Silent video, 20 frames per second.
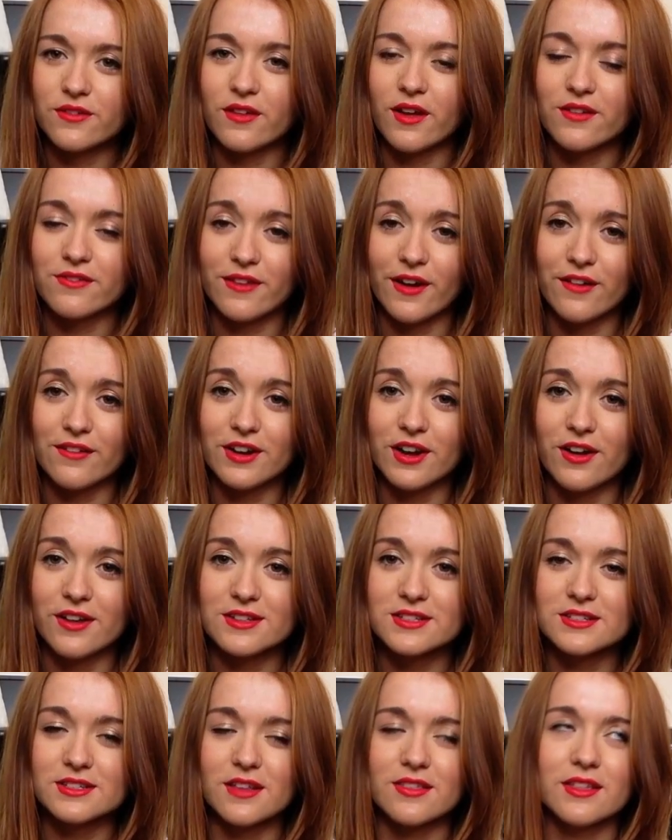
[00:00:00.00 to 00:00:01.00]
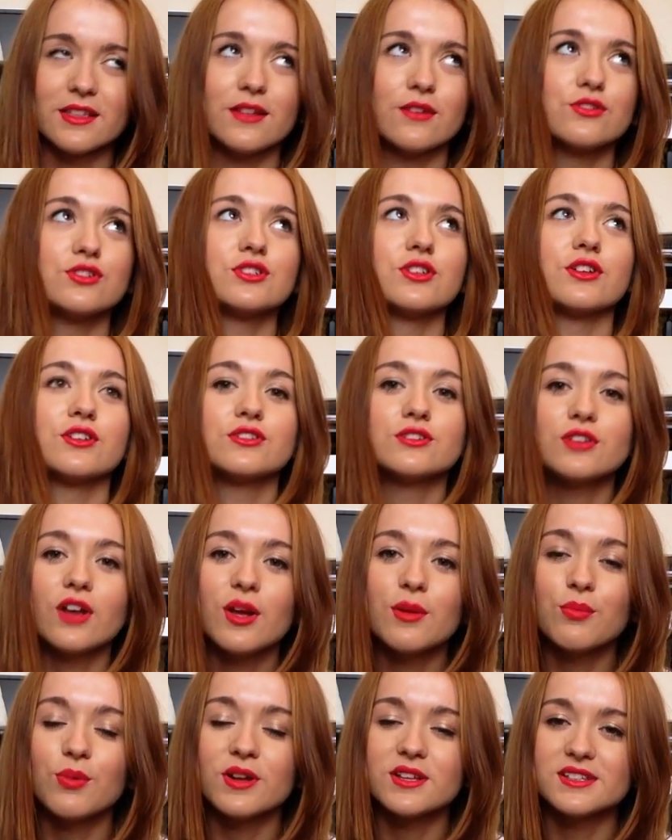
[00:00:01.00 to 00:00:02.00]
like fairy lights because I think they'll just look
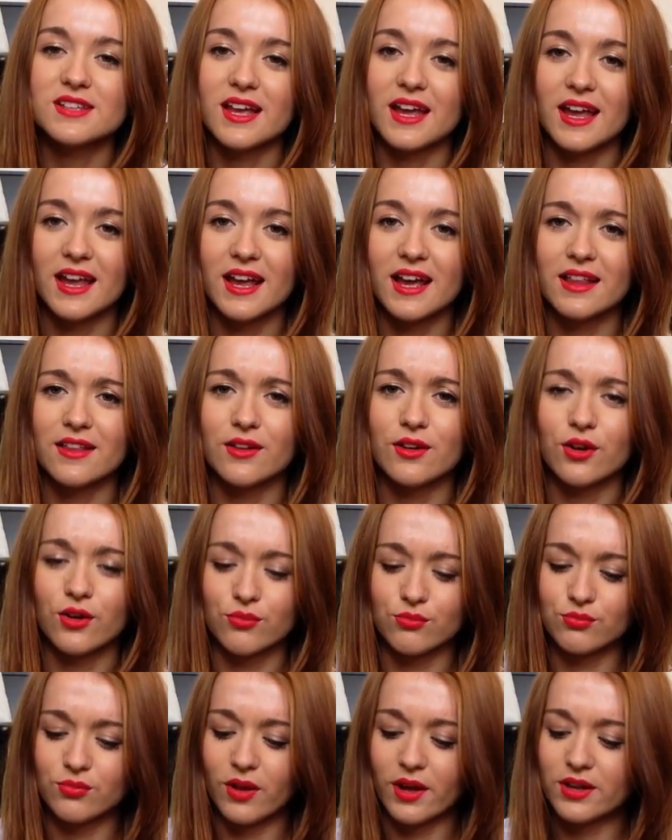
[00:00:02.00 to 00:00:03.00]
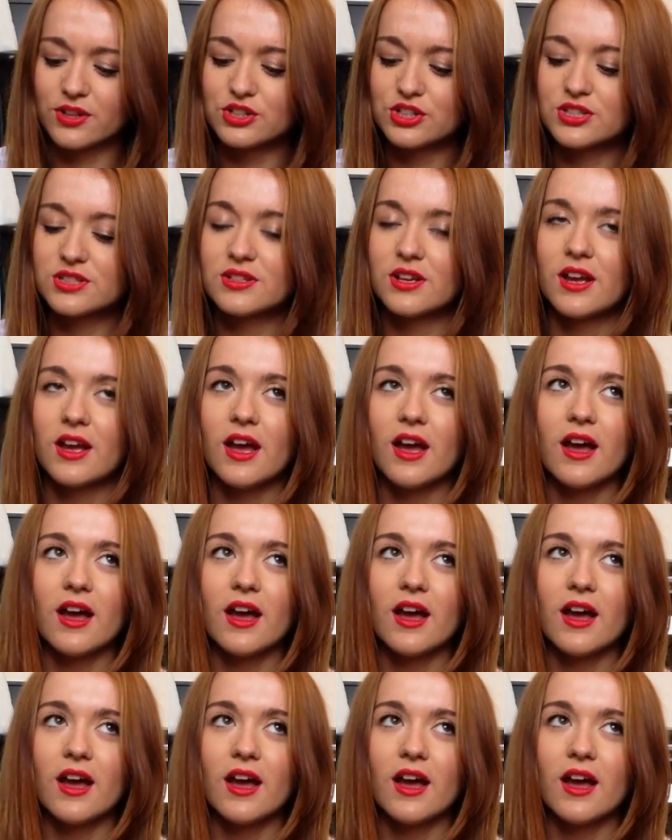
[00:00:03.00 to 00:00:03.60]
so pretty and they look like just,